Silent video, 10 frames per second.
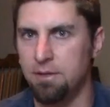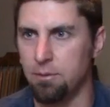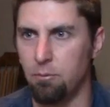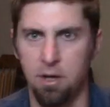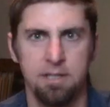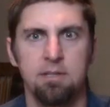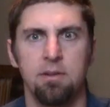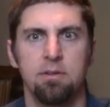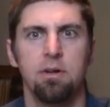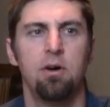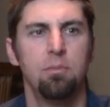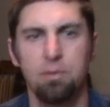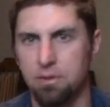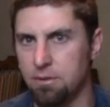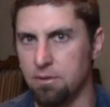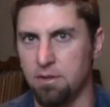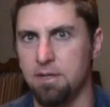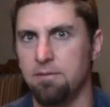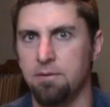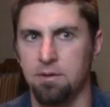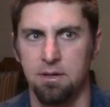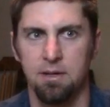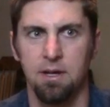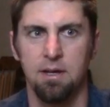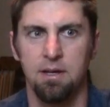either wanting to learn a homebrew or looking for